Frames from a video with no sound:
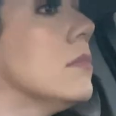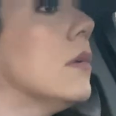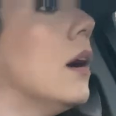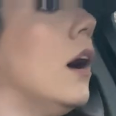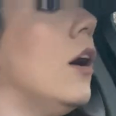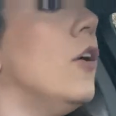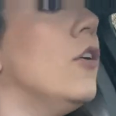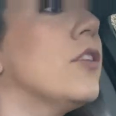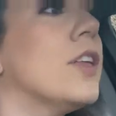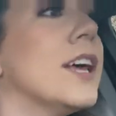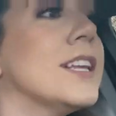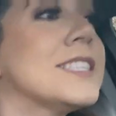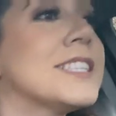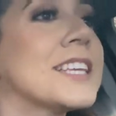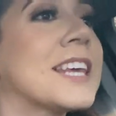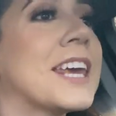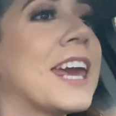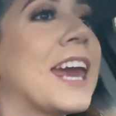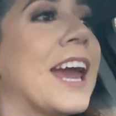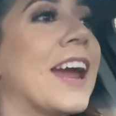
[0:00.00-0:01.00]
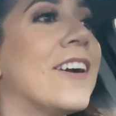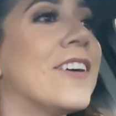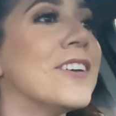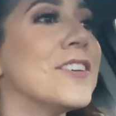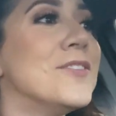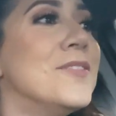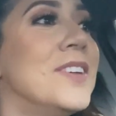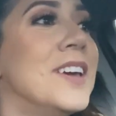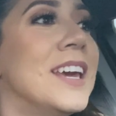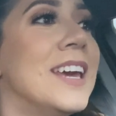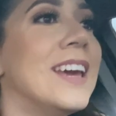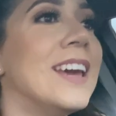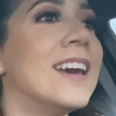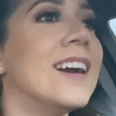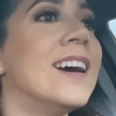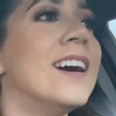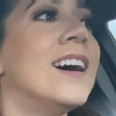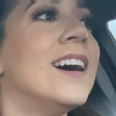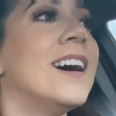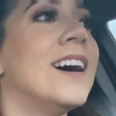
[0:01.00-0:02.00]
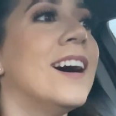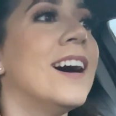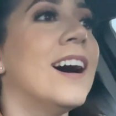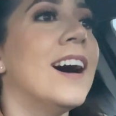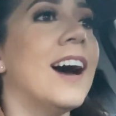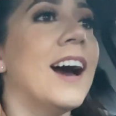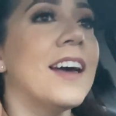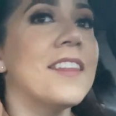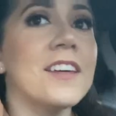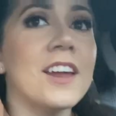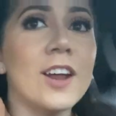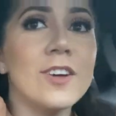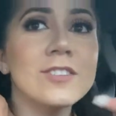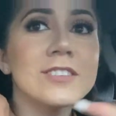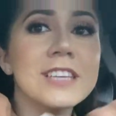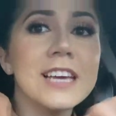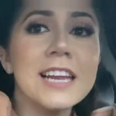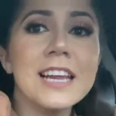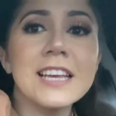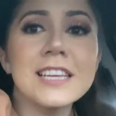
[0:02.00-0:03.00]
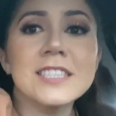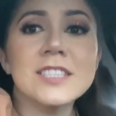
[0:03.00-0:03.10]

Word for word: Oh, that scared me. I thought I was getting